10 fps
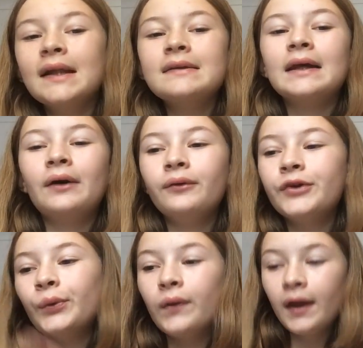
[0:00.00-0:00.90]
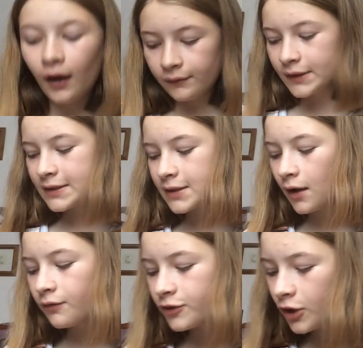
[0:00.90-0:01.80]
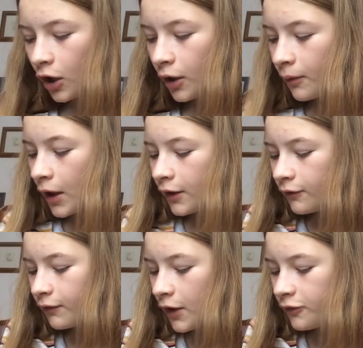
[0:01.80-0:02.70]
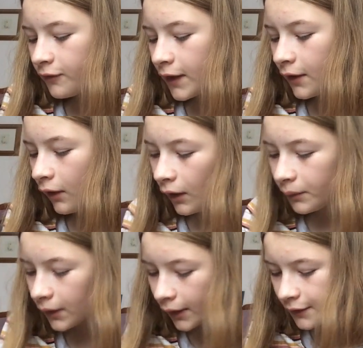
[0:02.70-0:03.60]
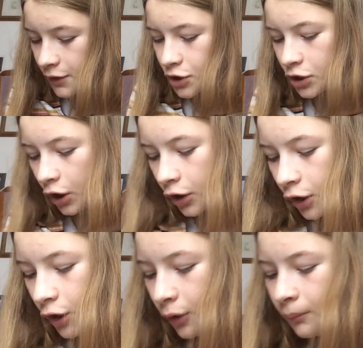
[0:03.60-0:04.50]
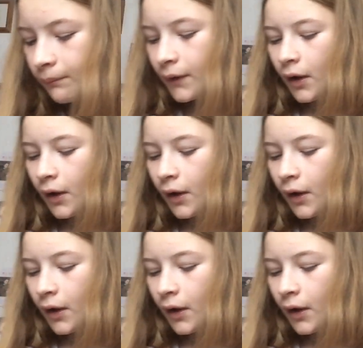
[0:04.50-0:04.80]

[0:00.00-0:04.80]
Let's get on to the other stuff. So the first thing I would like to show you